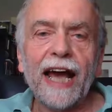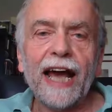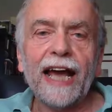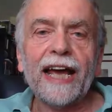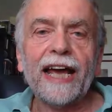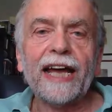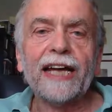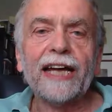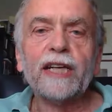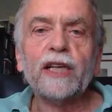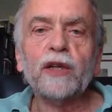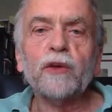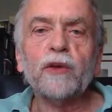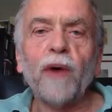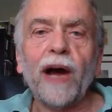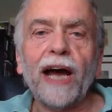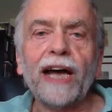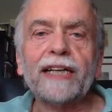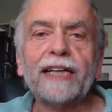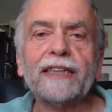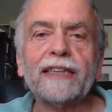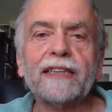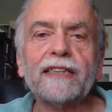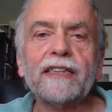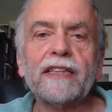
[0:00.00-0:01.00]
I had
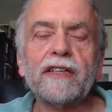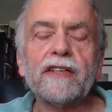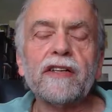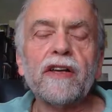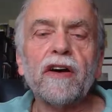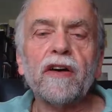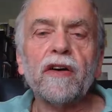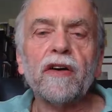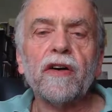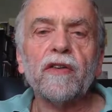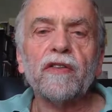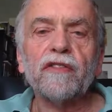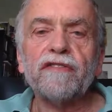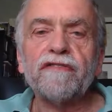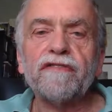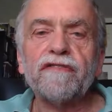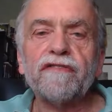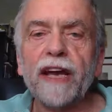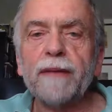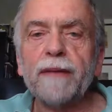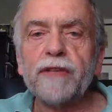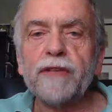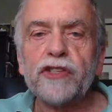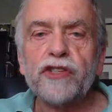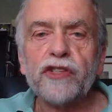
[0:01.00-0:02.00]
invited
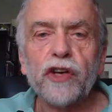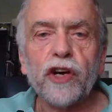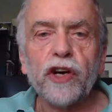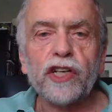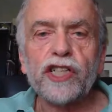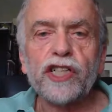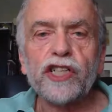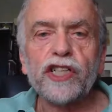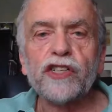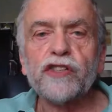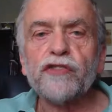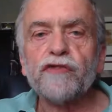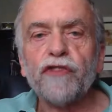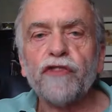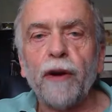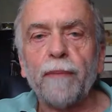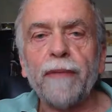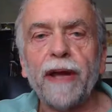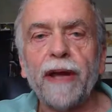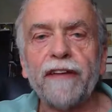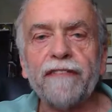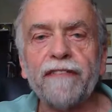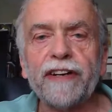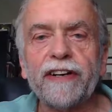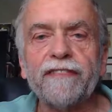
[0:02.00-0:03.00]
famous surgeons
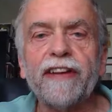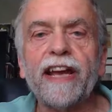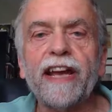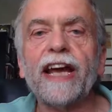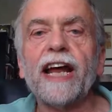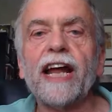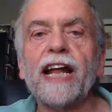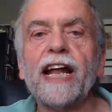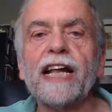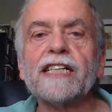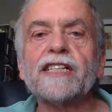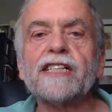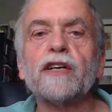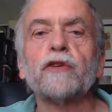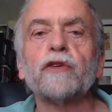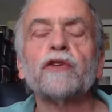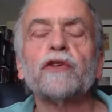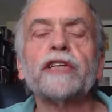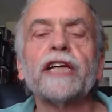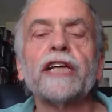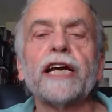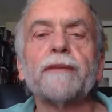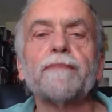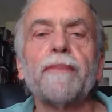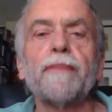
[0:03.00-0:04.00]
from everywhere also to
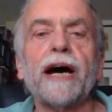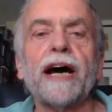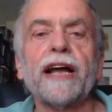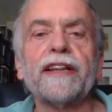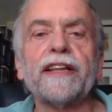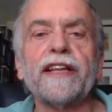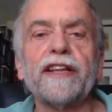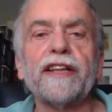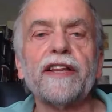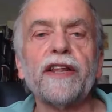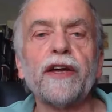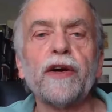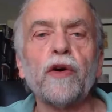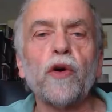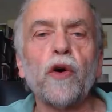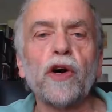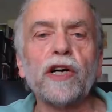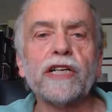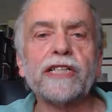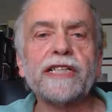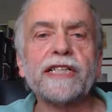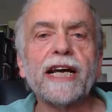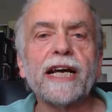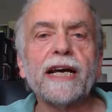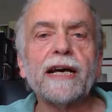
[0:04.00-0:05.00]
take part in the
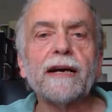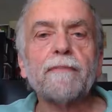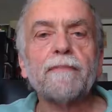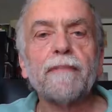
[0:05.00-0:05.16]
course.